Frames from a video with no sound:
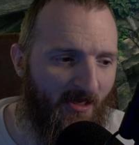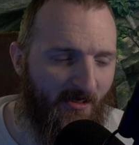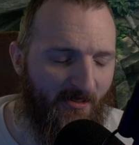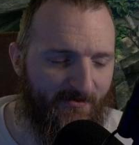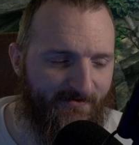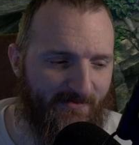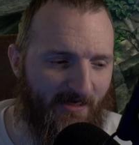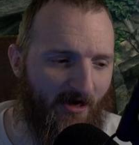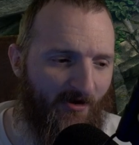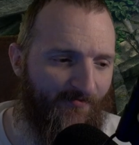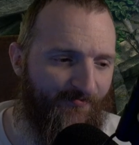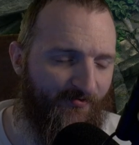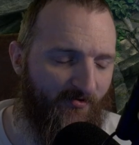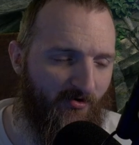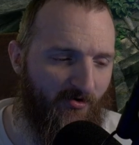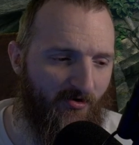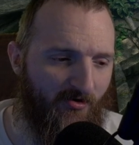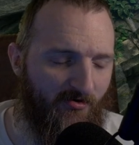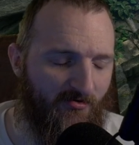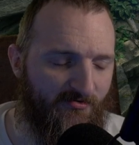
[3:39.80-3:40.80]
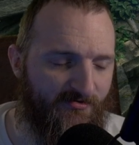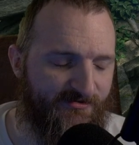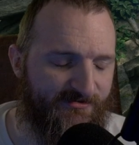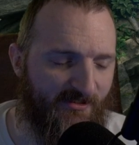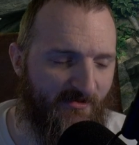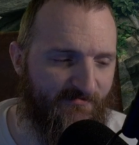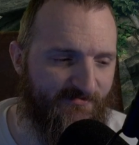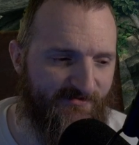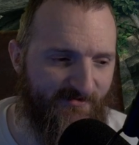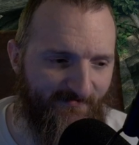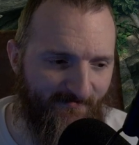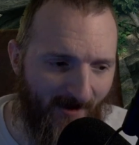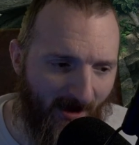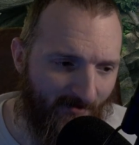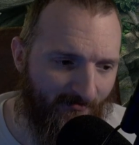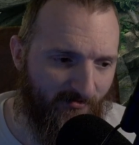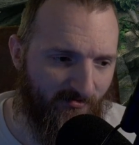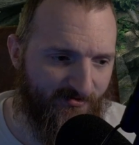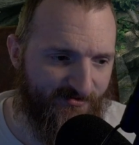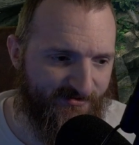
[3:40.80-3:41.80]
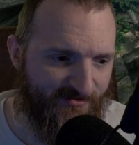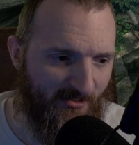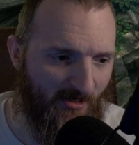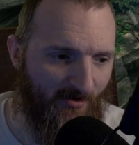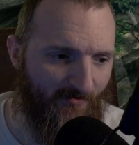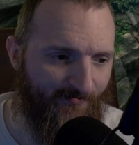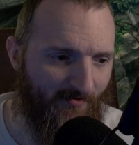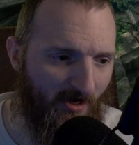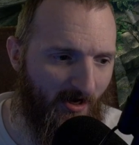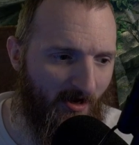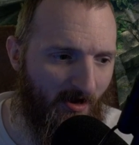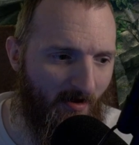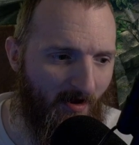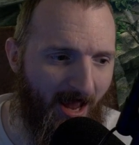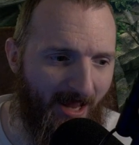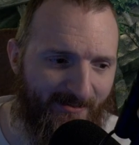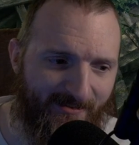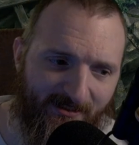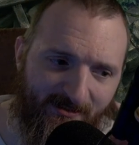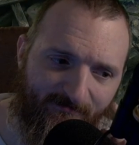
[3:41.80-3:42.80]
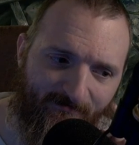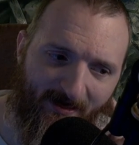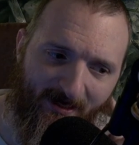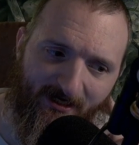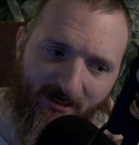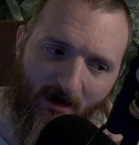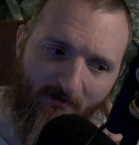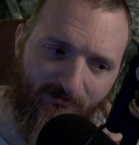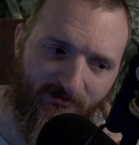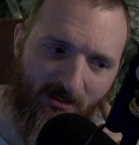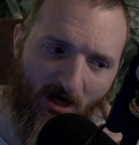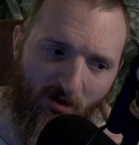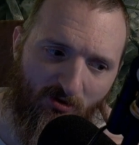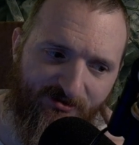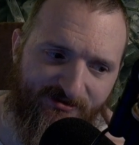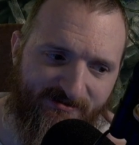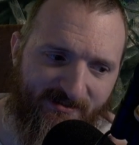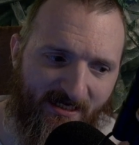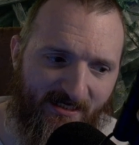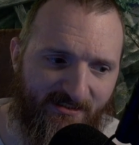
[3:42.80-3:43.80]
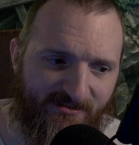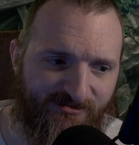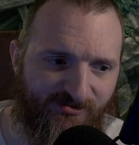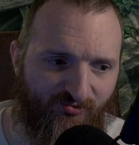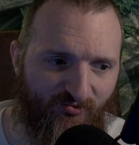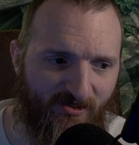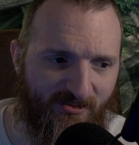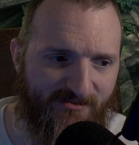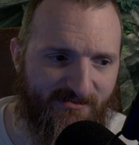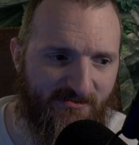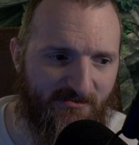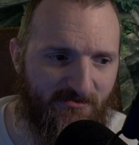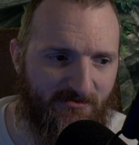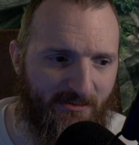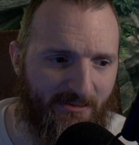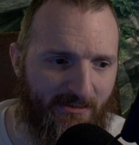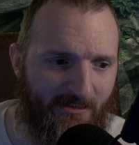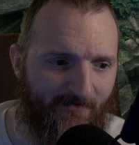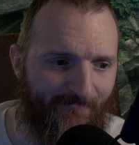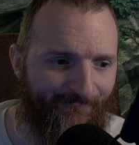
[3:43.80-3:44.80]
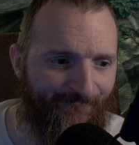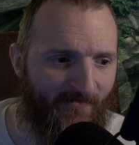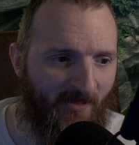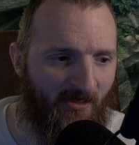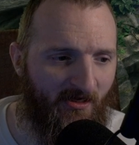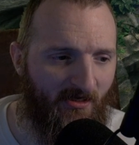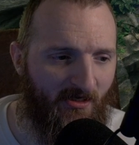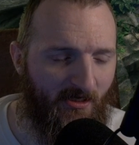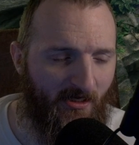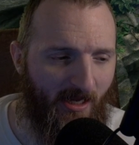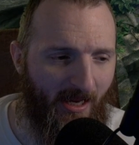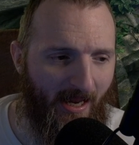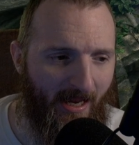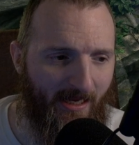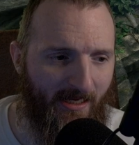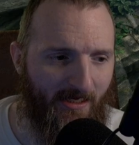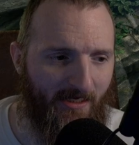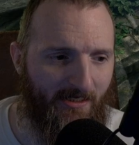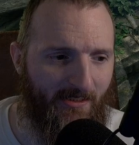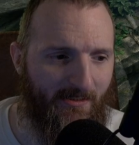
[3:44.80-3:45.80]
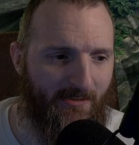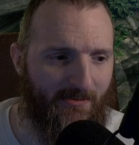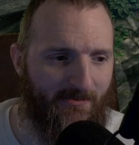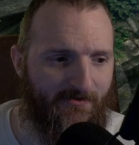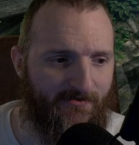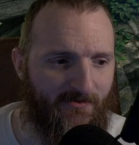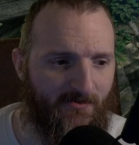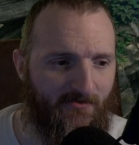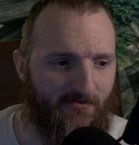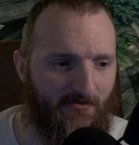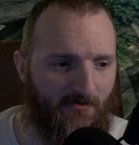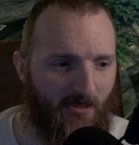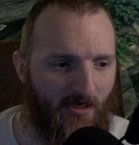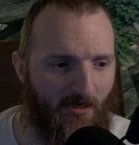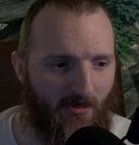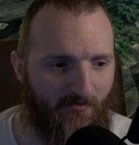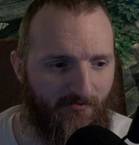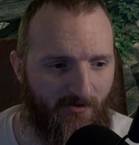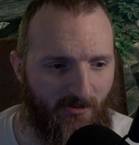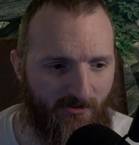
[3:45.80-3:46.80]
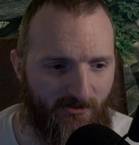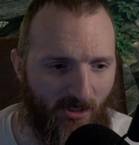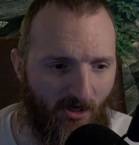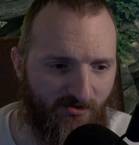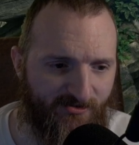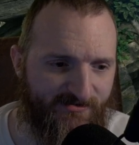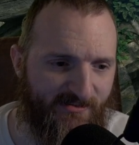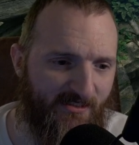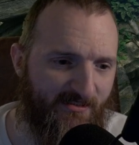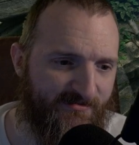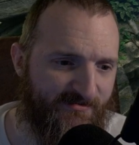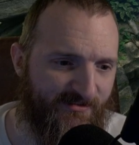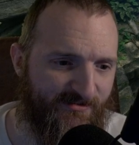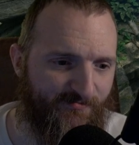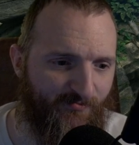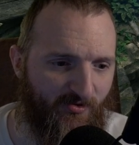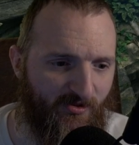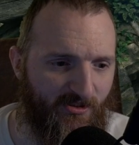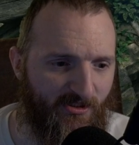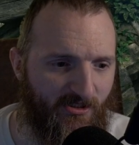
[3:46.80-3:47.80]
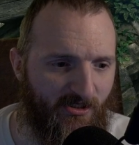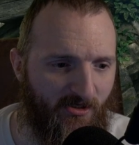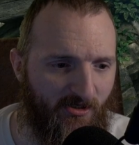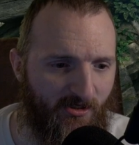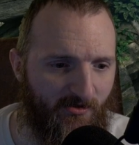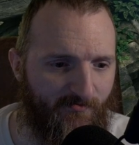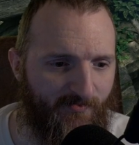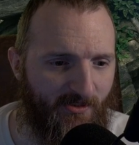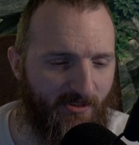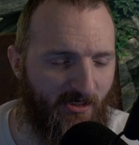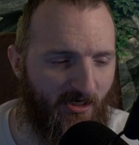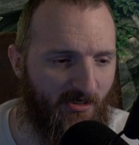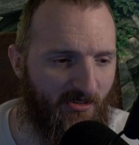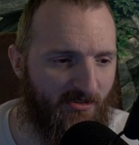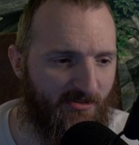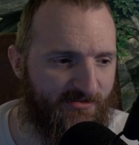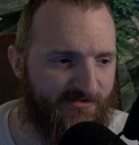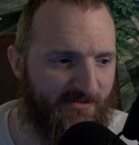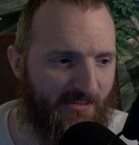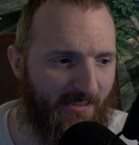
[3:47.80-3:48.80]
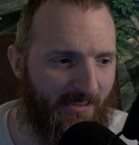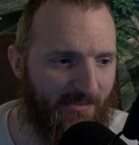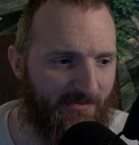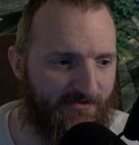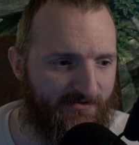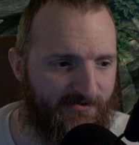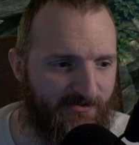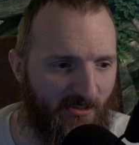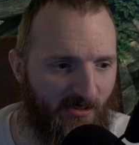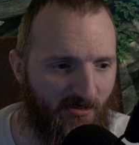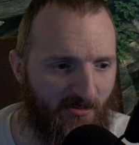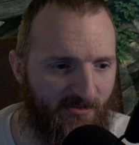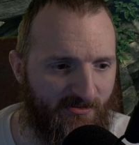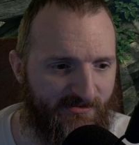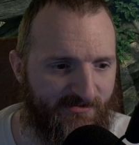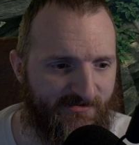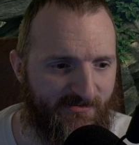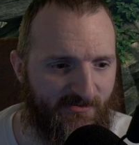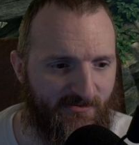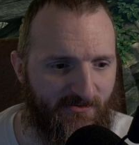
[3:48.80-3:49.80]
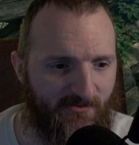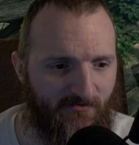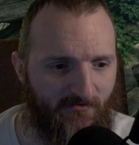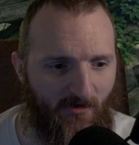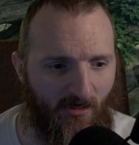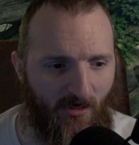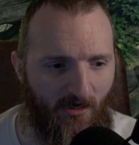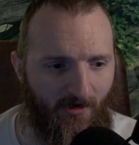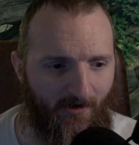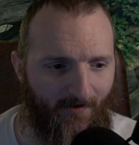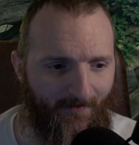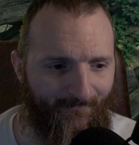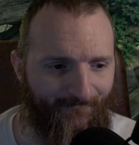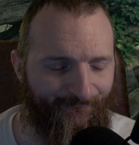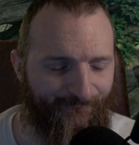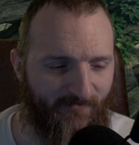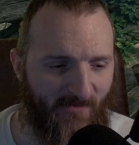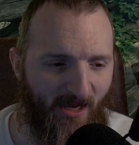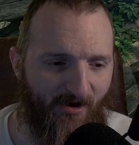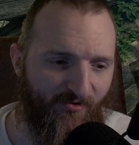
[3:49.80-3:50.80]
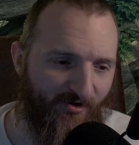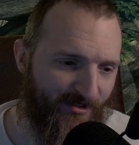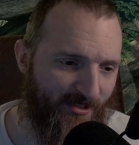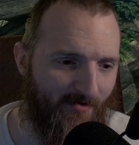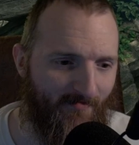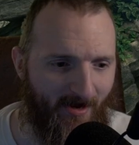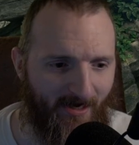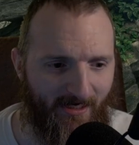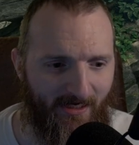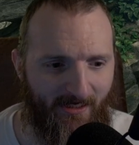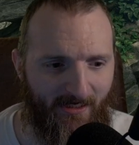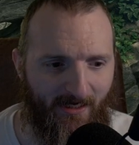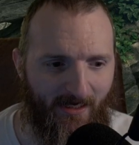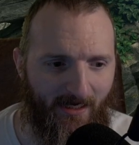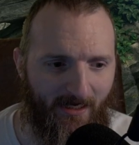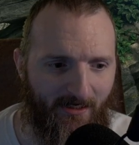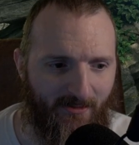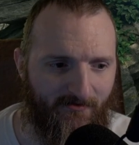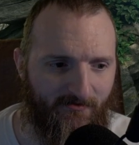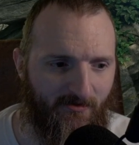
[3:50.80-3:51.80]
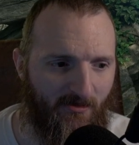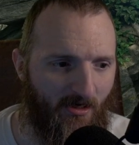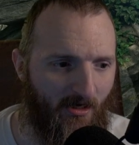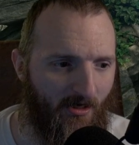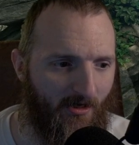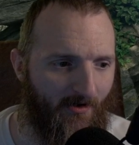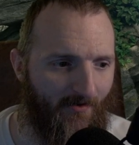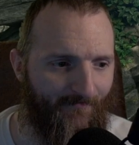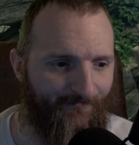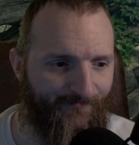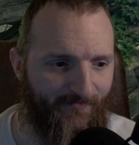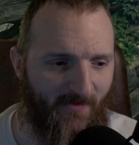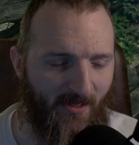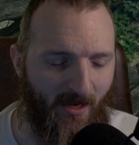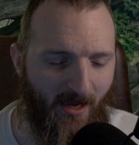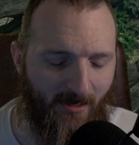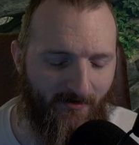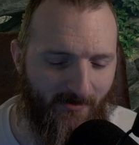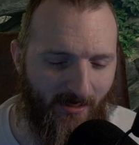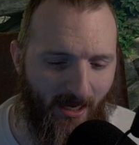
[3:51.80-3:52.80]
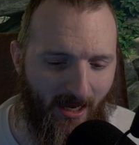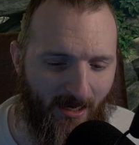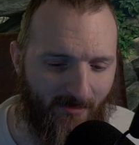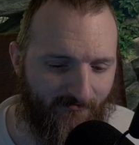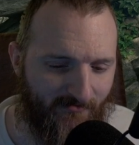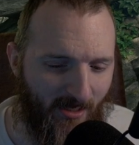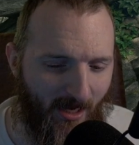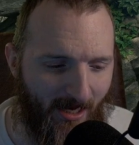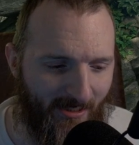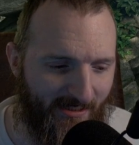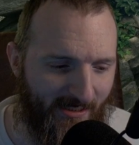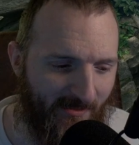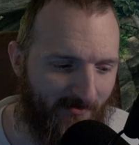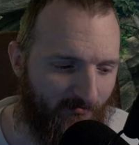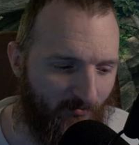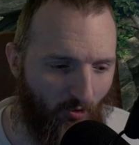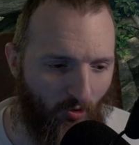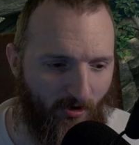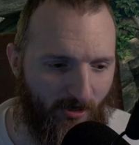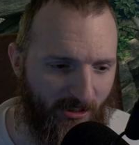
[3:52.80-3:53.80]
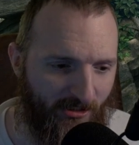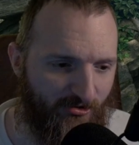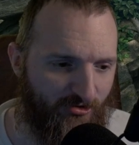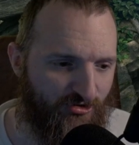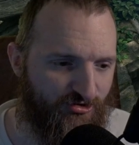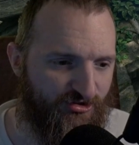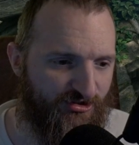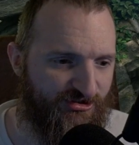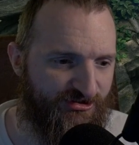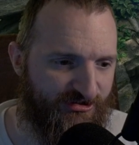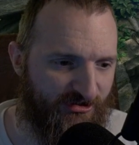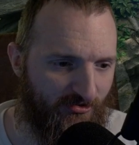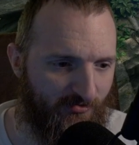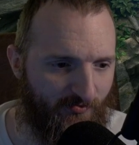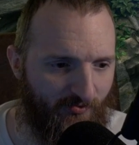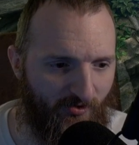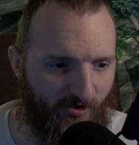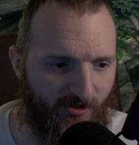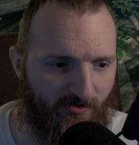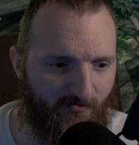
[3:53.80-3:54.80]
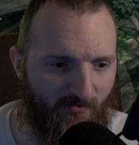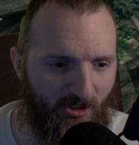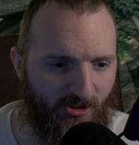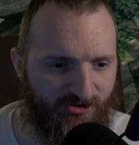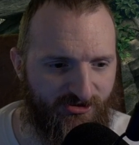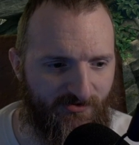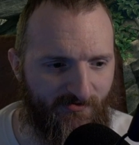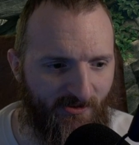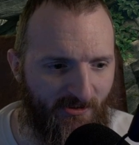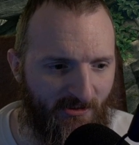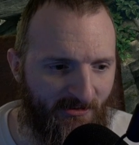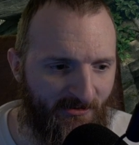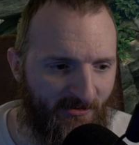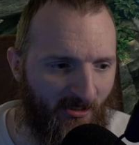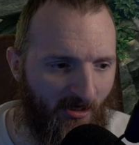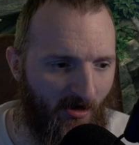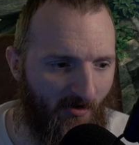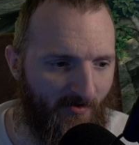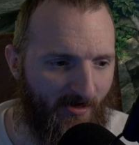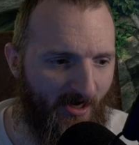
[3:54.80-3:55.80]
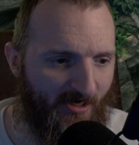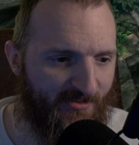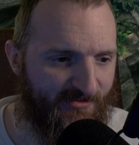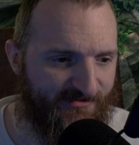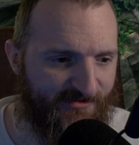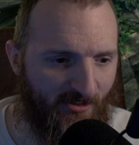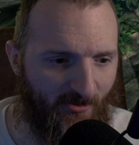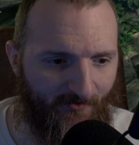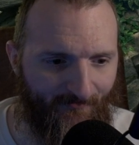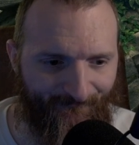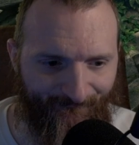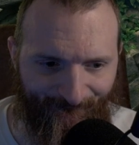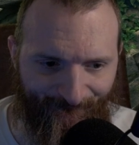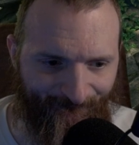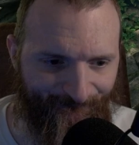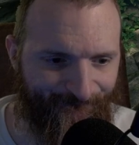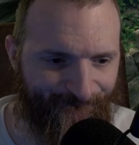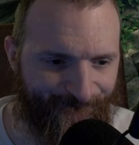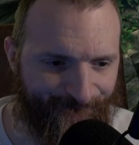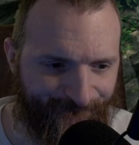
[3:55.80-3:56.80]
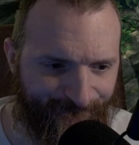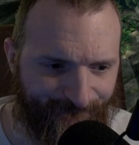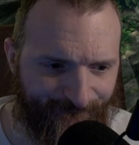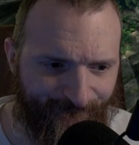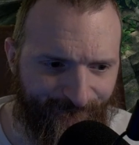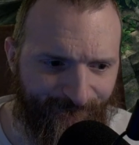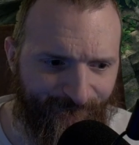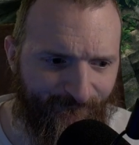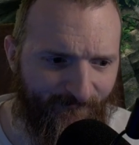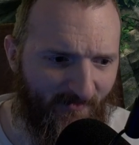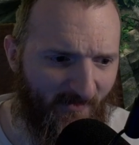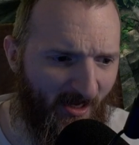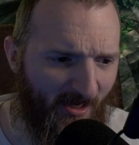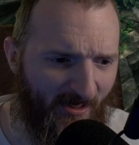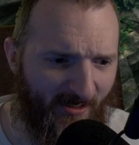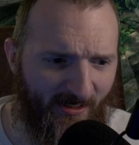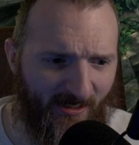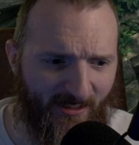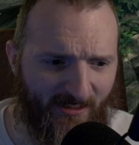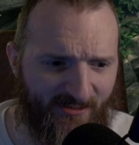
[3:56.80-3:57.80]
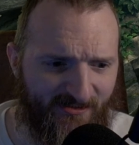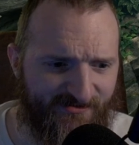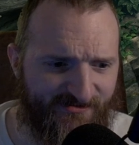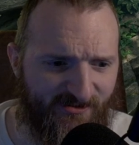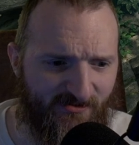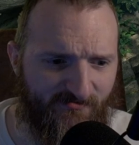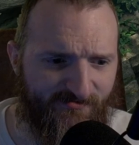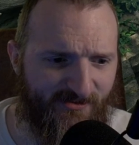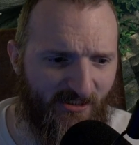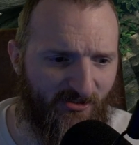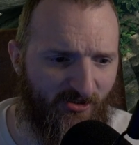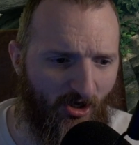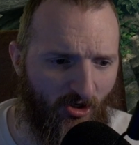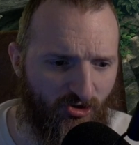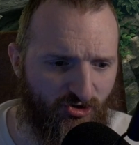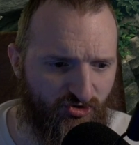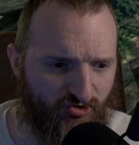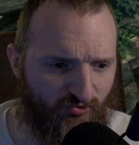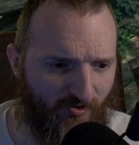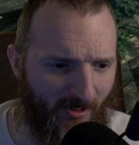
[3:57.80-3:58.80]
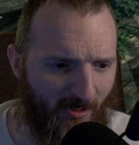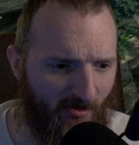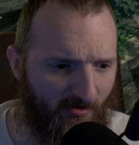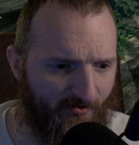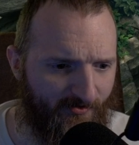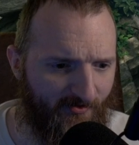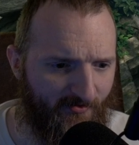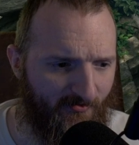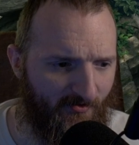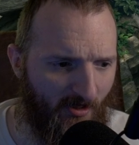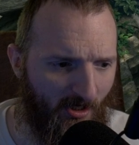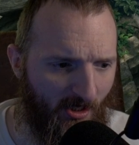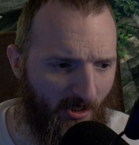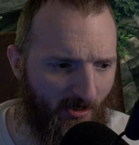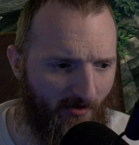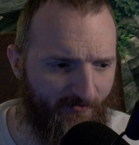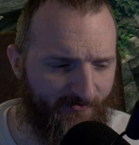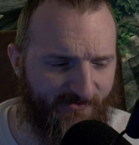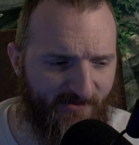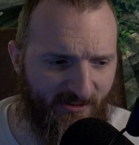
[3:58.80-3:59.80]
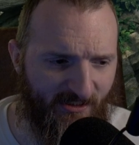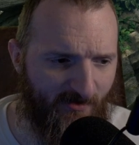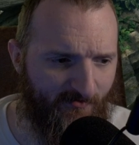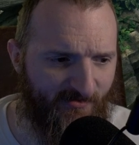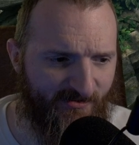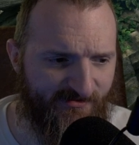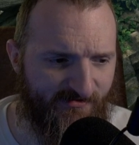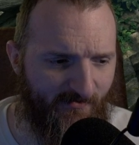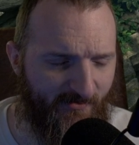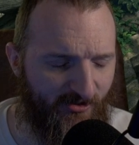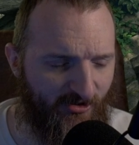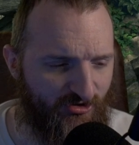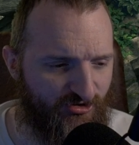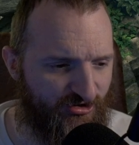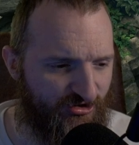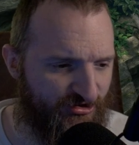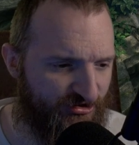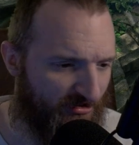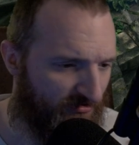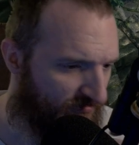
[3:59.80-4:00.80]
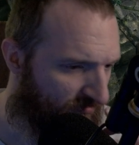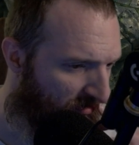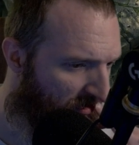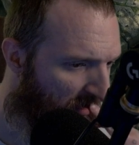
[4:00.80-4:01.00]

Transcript: Now, for some survival stuff, I did pick up Ghost Dance recently, and Ghost Dance is pretty good because it does, every time I get hit, I get more energy shield pretty much. Okay, so it consumes a Ghost Shroud to give me some energy shield.